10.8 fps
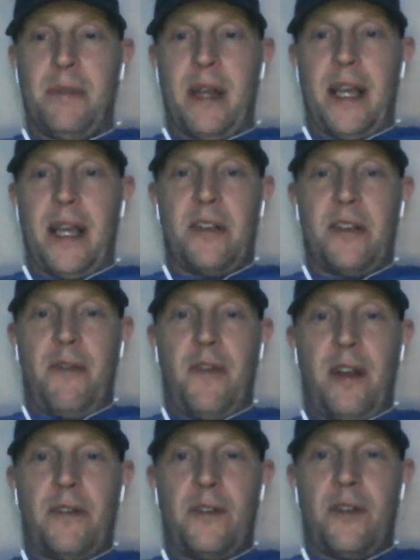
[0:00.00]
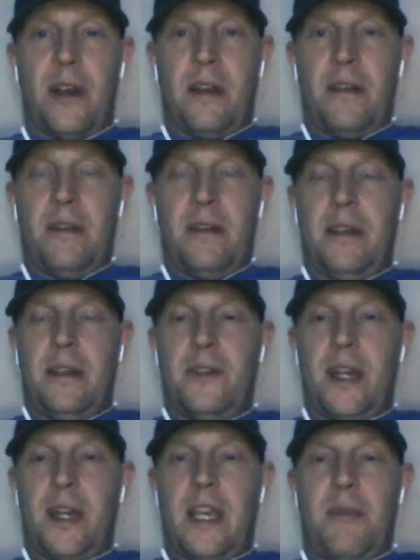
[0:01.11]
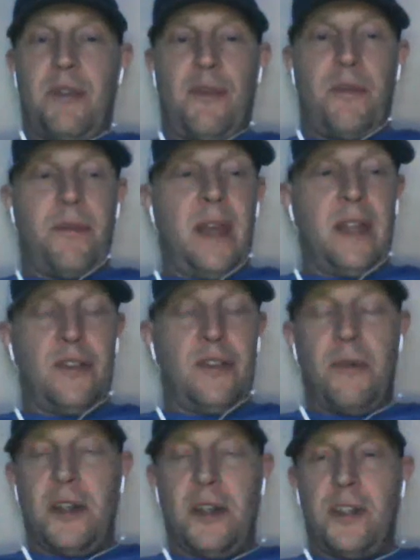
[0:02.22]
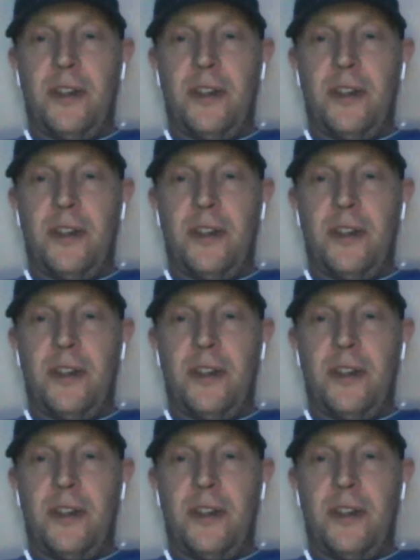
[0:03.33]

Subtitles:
But I guess they're figuring they're trying to keep us from eating too much